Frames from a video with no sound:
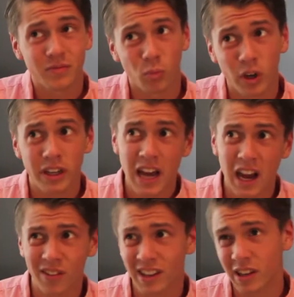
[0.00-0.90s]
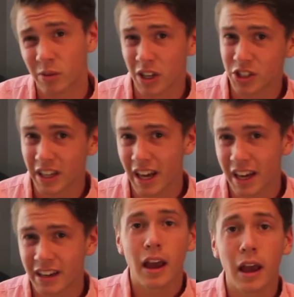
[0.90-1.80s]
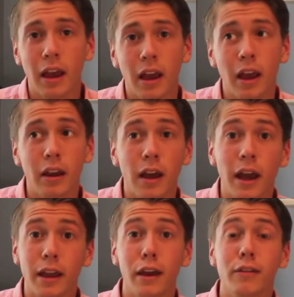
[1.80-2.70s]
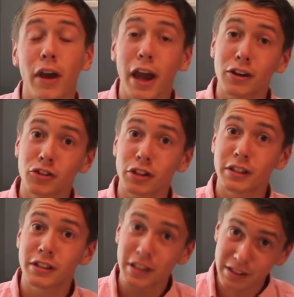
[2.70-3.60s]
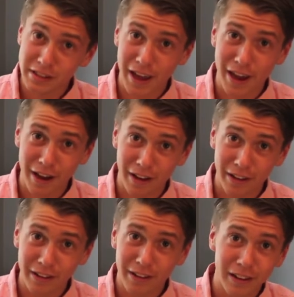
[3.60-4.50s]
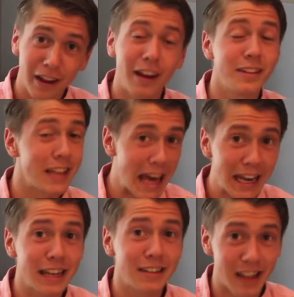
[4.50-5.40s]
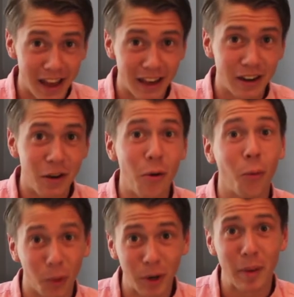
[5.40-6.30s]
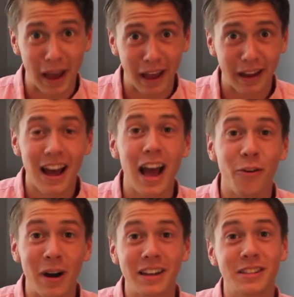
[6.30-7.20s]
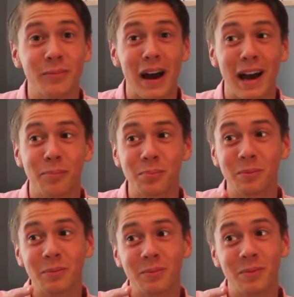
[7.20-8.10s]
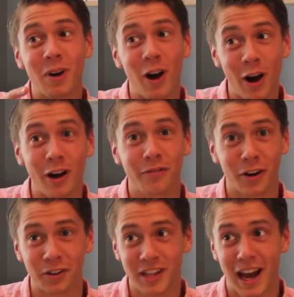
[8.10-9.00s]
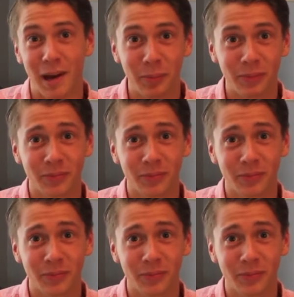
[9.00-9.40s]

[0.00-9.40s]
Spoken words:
Would not really watch again. And I give Ashley Tisdale a 10 out of 10. Would bang. I want to bop off her top.